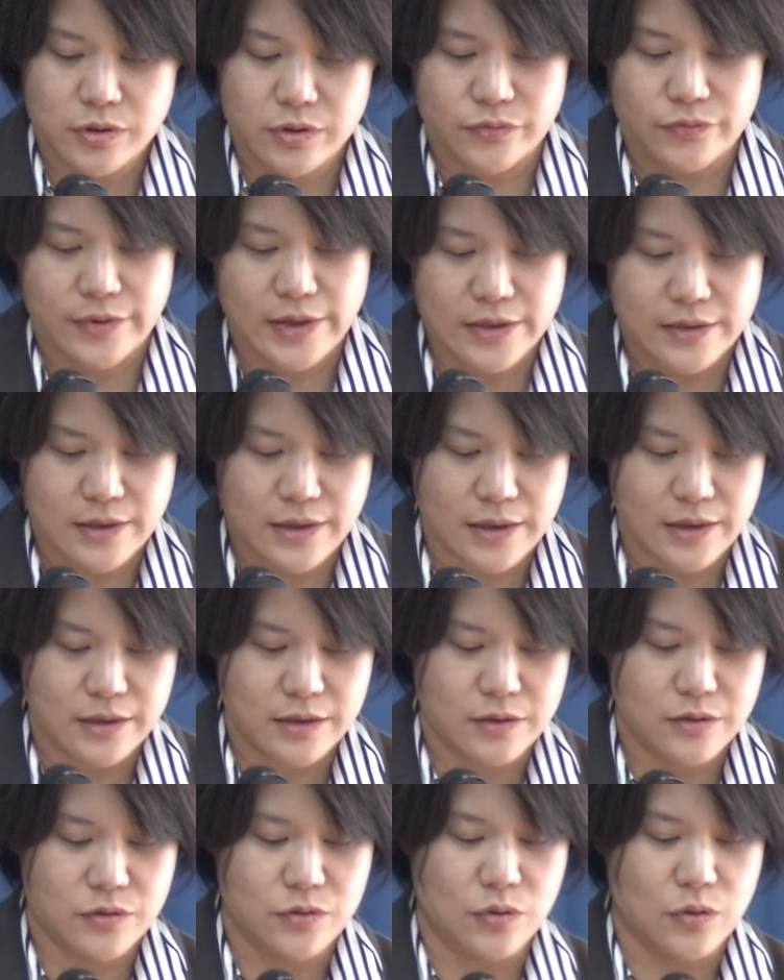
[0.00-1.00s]

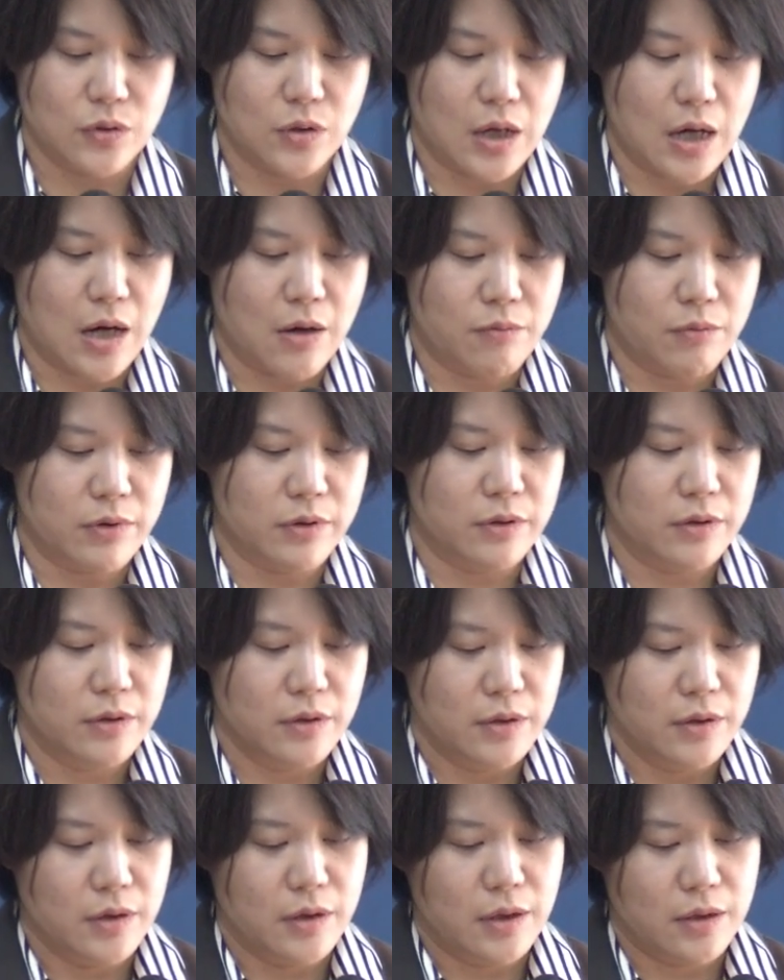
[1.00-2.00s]
strategies to our
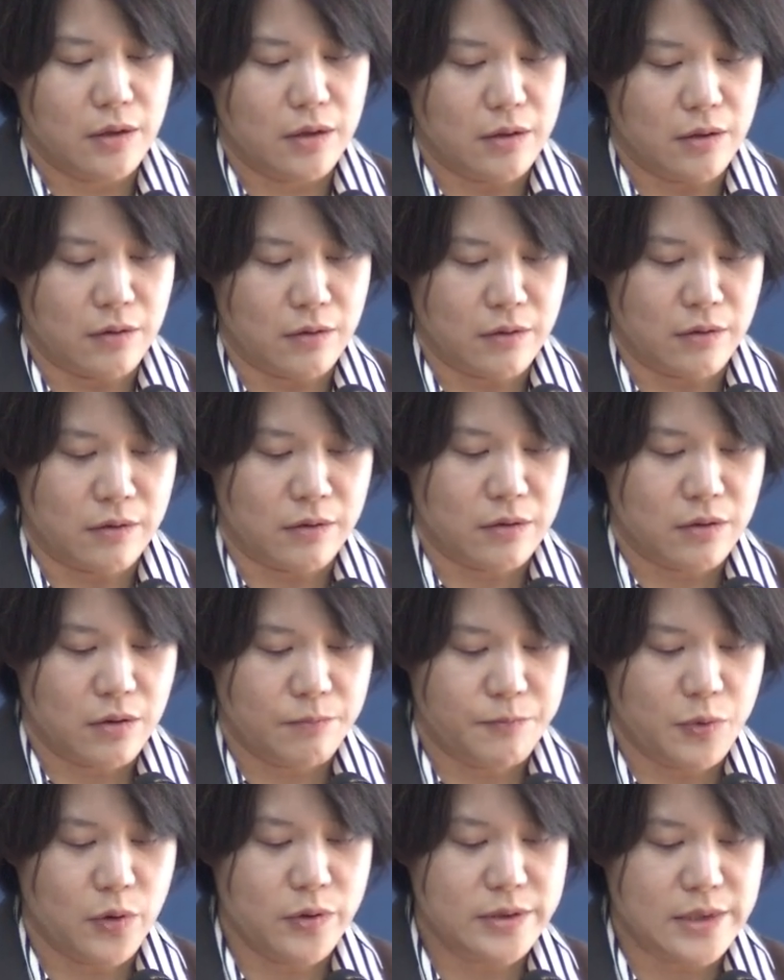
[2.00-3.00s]

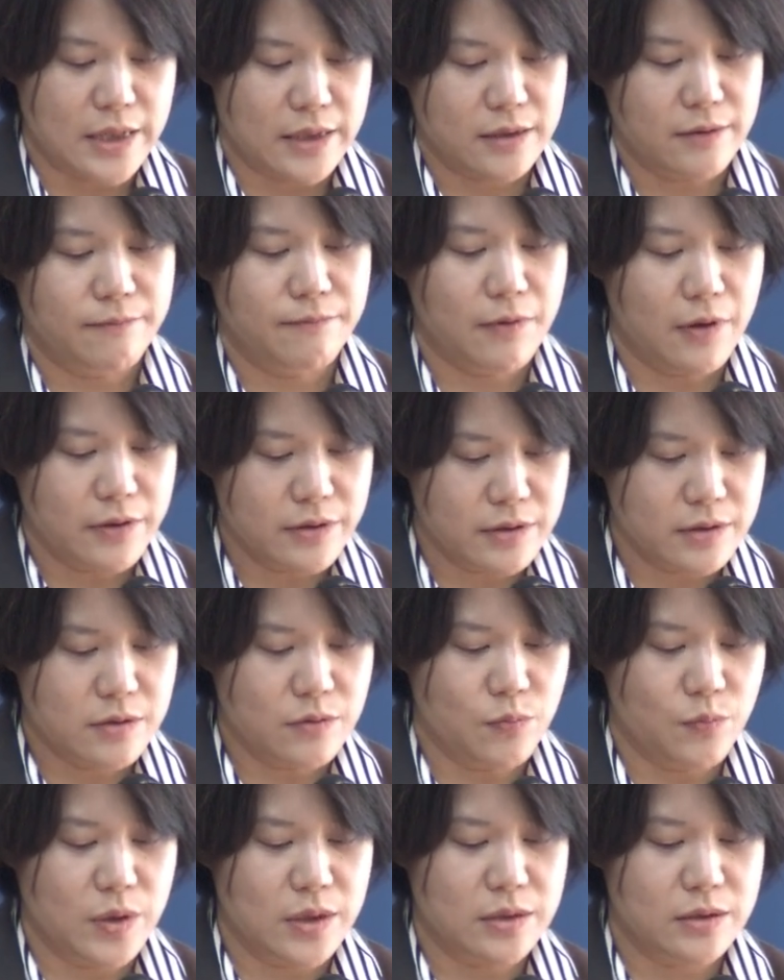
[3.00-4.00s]
project. First,
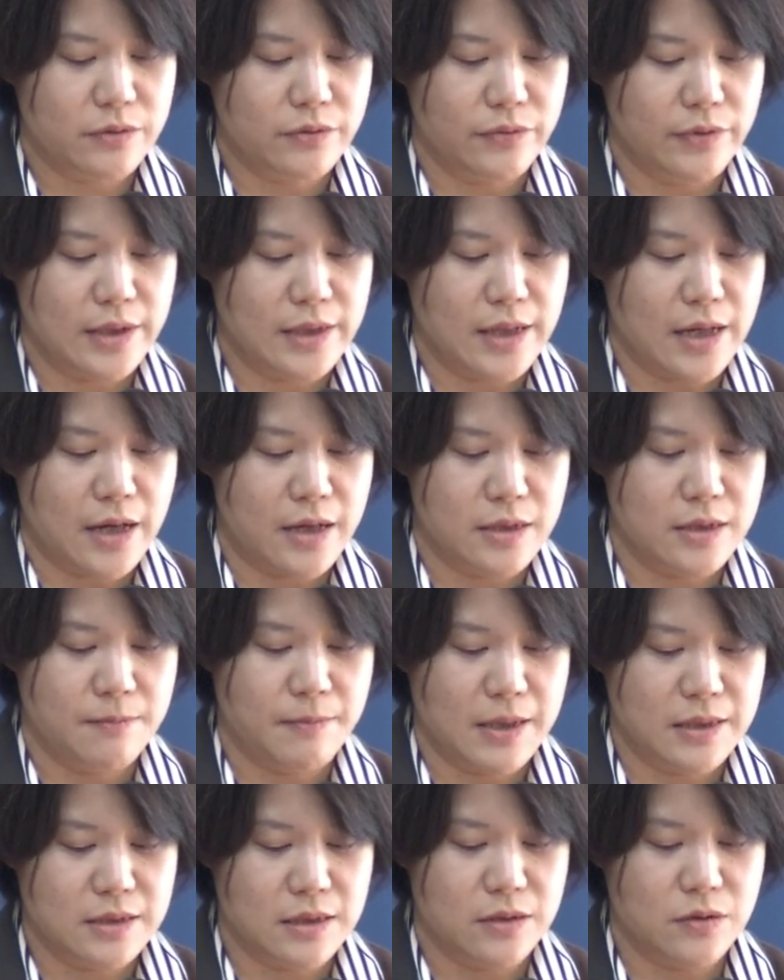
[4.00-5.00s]
we screen
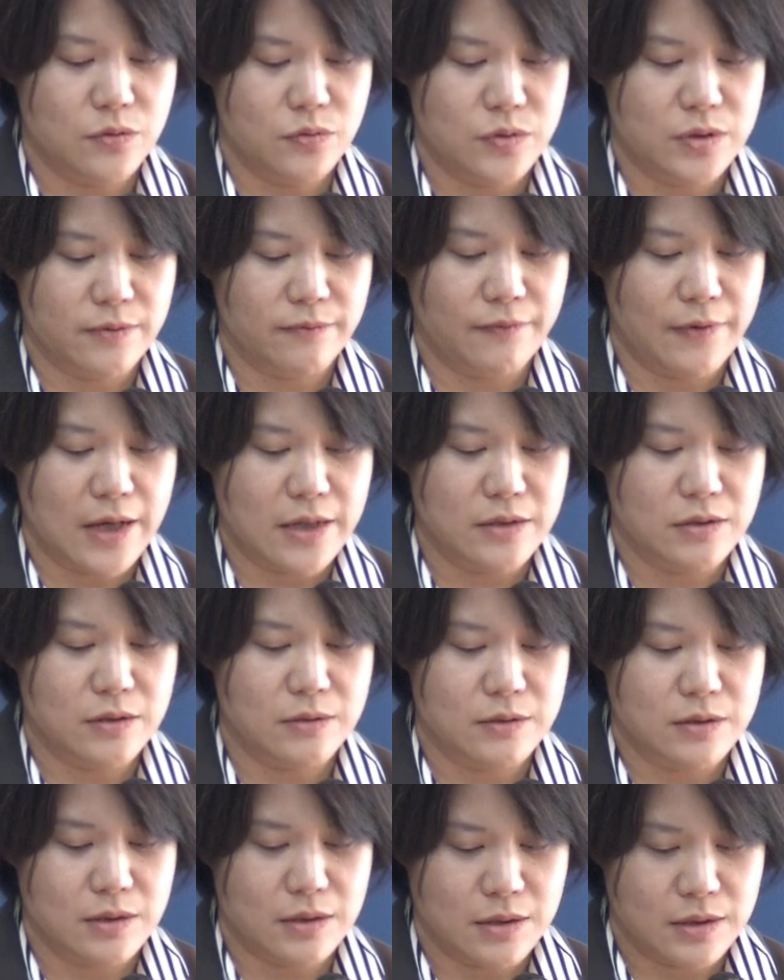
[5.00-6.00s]
antibodies using phage
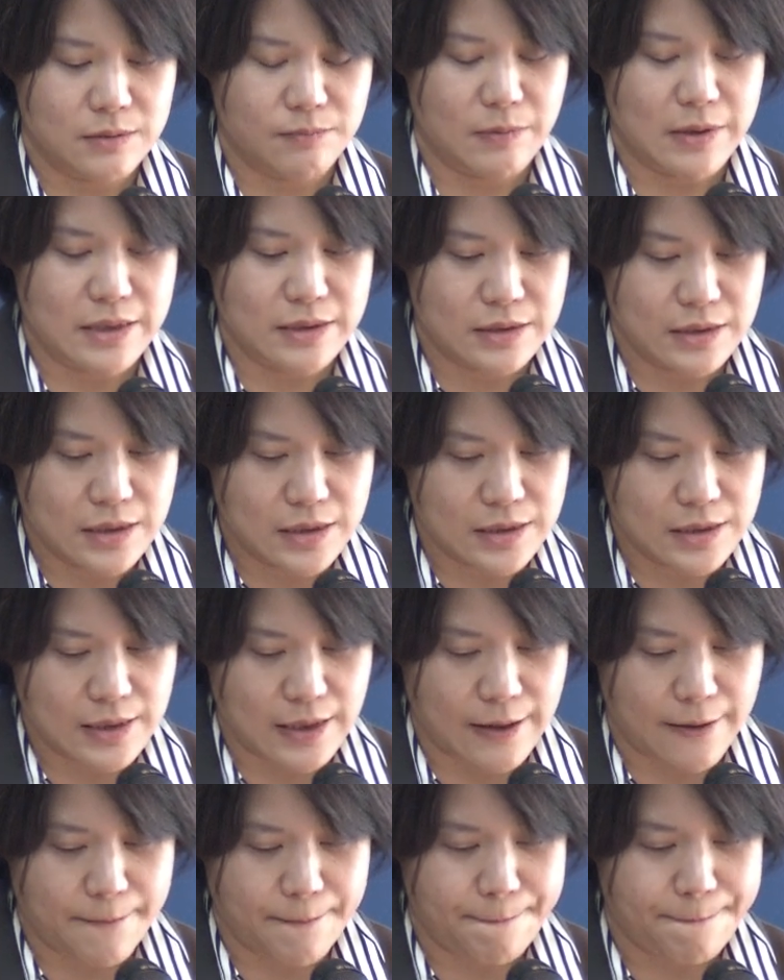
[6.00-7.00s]
display
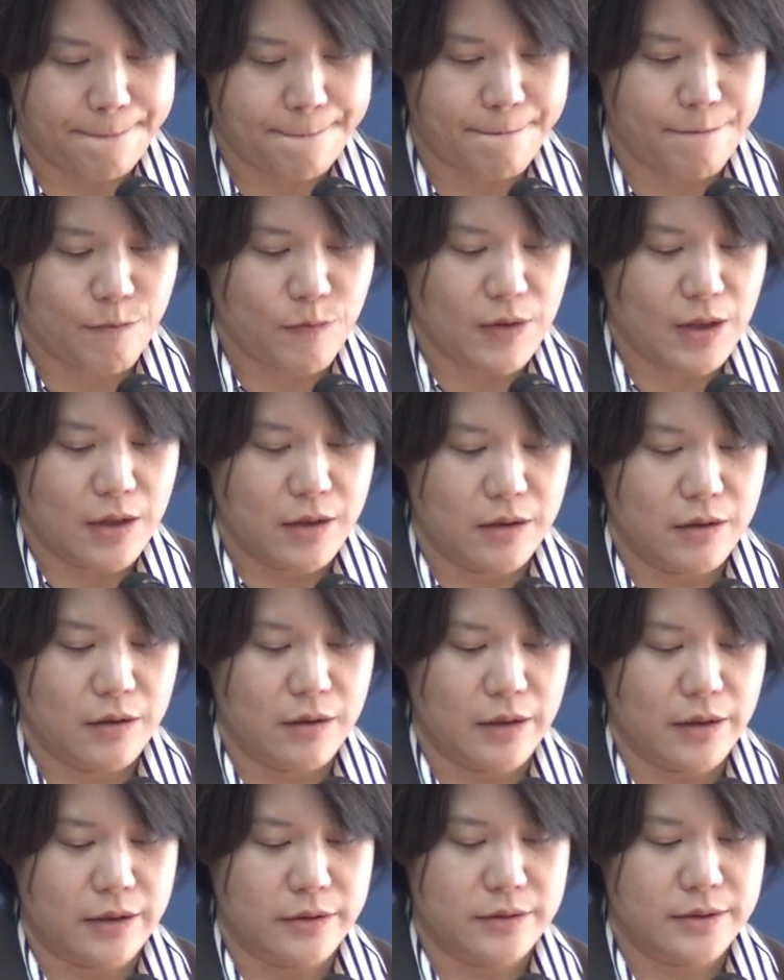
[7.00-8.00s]
system.
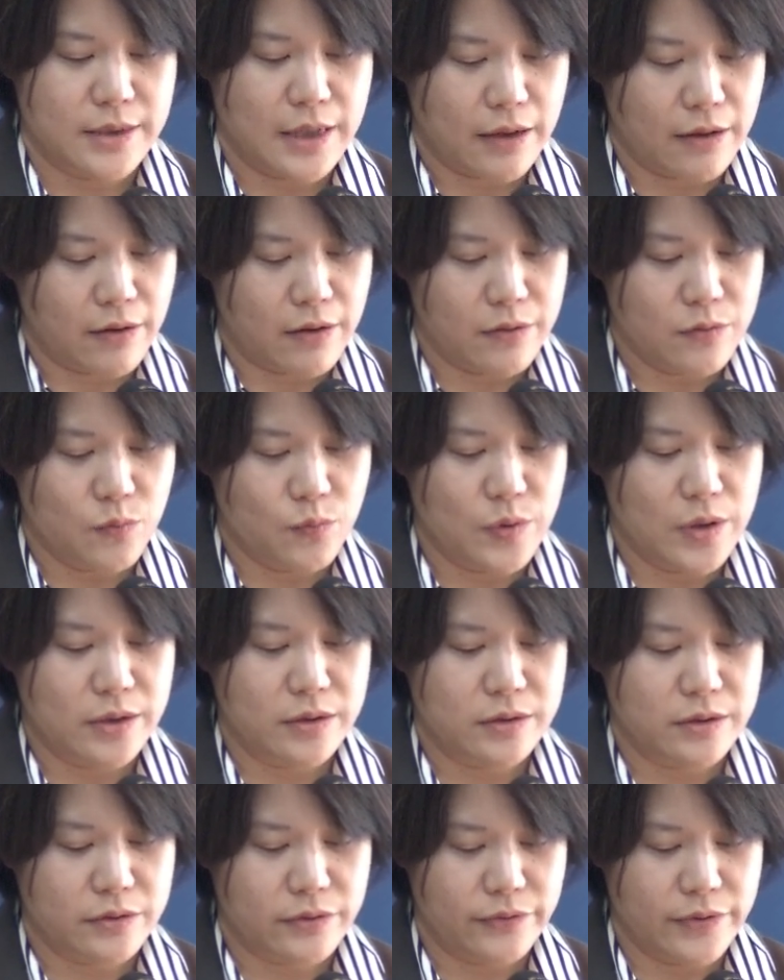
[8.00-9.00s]
And second, we are
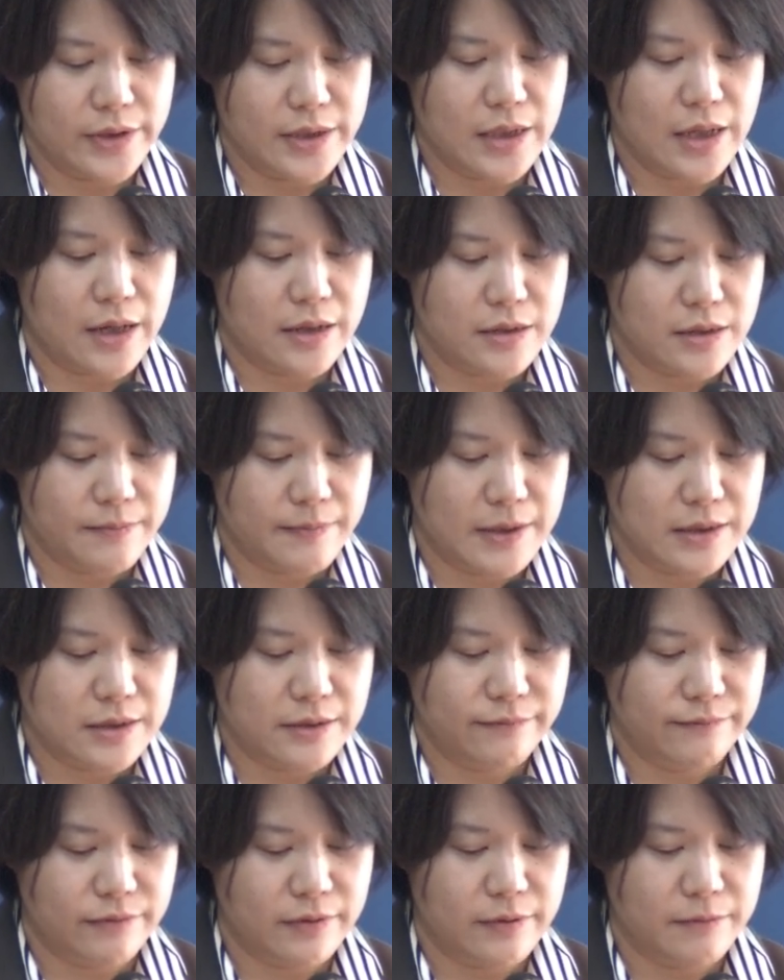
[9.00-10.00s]
screening
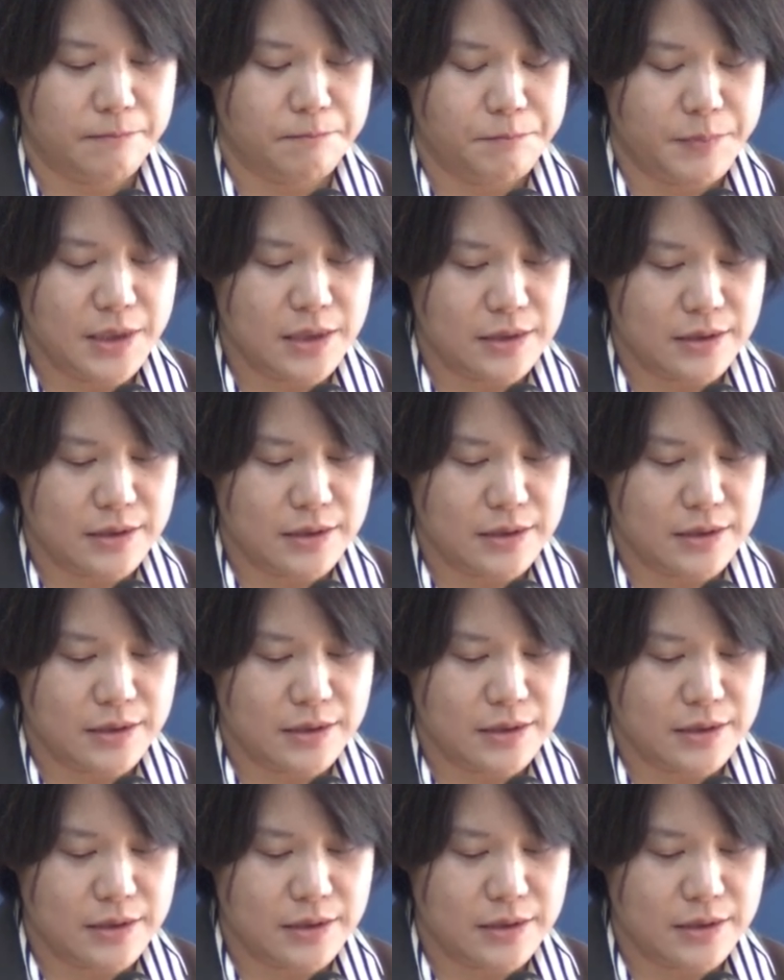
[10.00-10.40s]
antibodies from B